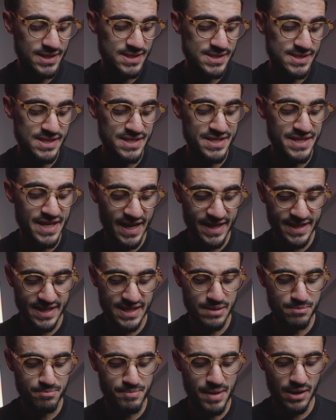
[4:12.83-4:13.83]
is the
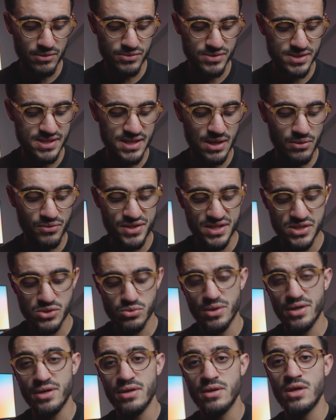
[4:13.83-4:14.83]
Nike Bounce. Now, this
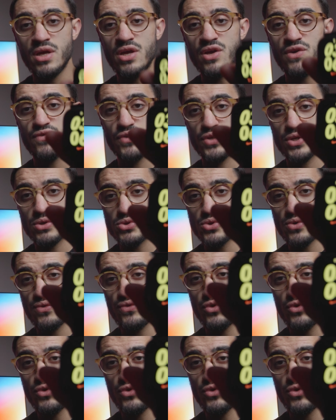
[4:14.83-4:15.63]
one, for those of